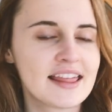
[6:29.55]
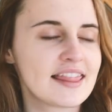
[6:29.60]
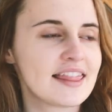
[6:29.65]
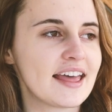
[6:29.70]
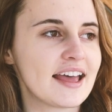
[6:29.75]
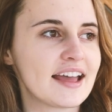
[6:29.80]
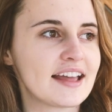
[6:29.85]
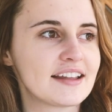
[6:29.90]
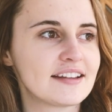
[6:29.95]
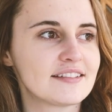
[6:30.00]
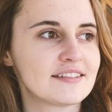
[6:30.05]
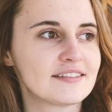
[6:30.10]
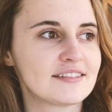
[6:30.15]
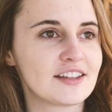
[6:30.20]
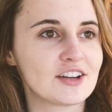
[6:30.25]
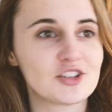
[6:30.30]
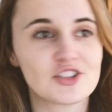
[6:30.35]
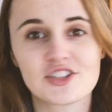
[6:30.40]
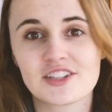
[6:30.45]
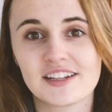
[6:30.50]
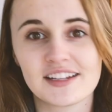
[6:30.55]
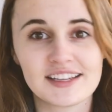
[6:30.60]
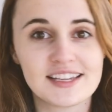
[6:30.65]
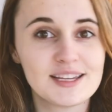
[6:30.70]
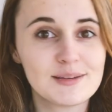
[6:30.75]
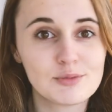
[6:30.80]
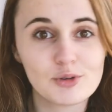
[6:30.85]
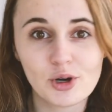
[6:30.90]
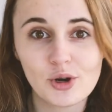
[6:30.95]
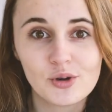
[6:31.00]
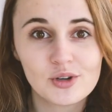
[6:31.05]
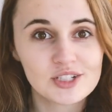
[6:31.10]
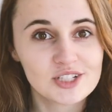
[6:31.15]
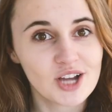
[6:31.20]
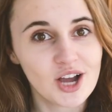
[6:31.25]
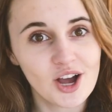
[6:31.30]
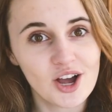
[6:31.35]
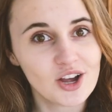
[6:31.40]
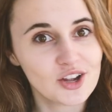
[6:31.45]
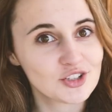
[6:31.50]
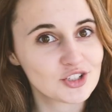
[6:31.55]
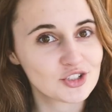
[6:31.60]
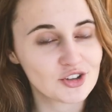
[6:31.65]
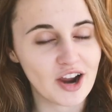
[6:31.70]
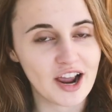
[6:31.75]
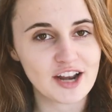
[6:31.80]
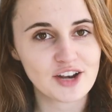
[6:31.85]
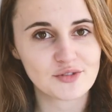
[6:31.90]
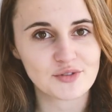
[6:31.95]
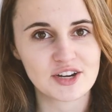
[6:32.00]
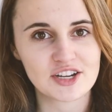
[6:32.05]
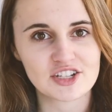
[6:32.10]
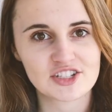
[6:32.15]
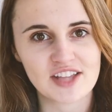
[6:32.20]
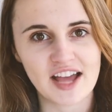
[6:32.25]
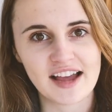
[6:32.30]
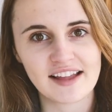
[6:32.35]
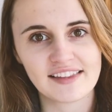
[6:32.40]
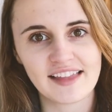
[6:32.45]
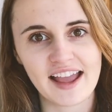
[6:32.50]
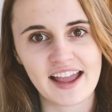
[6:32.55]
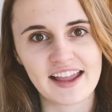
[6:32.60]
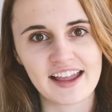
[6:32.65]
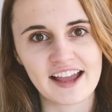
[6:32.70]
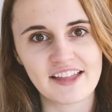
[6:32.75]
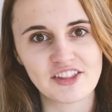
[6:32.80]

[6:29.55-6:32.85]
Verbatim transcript: then they're just gonna keep growing tall to try to reach that light.